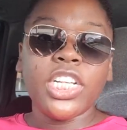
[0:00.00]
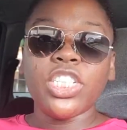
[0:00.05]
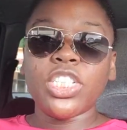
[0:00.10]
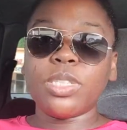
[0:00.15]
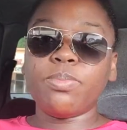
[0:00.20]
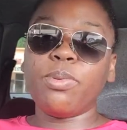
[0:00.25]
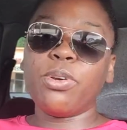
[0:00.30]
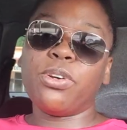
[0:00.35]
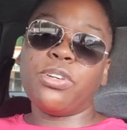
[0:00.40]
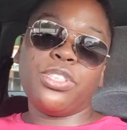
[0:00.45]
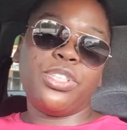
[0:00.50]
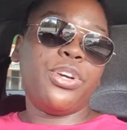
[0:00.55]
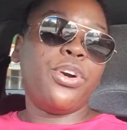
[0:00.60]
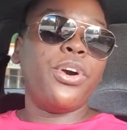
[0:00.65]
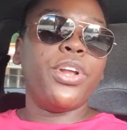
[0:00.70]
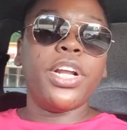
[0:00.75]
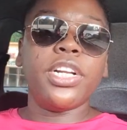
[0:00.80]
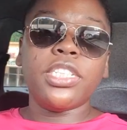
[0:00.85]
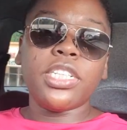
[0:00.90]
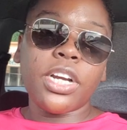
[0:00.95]
just because you
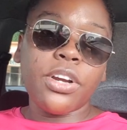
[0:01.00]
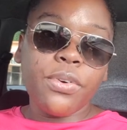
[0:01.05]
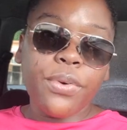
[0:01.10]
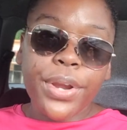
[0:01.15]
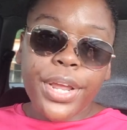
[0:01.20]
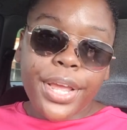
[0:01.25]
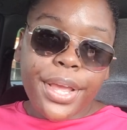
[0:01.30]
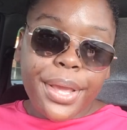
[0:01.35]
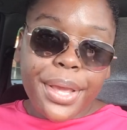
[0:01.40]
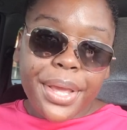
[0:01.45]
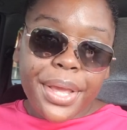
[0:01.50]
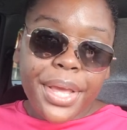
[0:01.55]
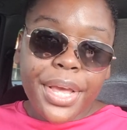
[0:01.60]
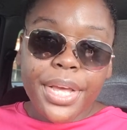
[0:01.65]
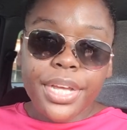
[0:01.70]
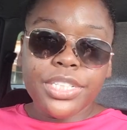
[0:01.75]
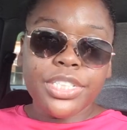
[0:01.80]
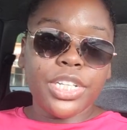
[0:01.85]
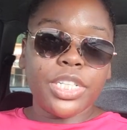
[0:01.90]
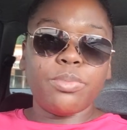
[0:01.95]
got a degree,
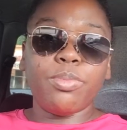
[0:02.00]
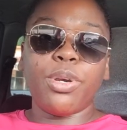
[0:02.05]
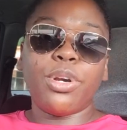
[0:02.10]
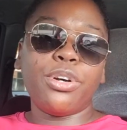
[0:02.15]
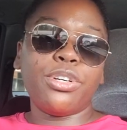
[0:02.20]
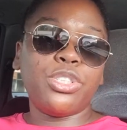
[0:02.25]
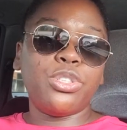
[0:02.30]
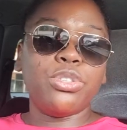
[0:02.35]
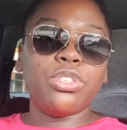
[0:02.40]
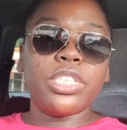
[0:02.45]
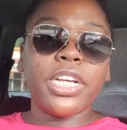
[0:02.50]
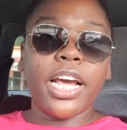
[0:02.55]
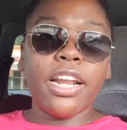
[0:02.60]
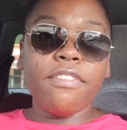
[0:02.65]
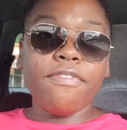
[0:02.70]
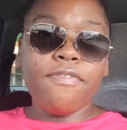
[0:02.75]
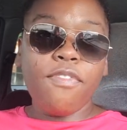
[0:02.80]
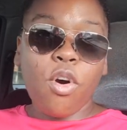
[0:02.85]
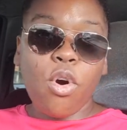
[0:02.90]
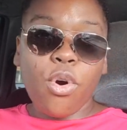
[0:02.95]
just because you
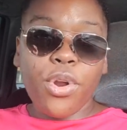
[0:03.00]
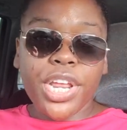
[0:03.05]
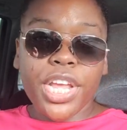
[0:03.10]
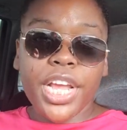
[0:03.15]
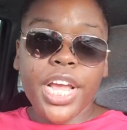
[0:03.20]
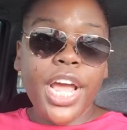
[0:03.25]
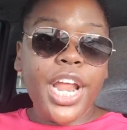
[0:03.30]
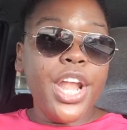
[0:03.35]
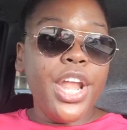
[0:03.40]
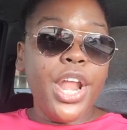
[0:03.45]
turned 40.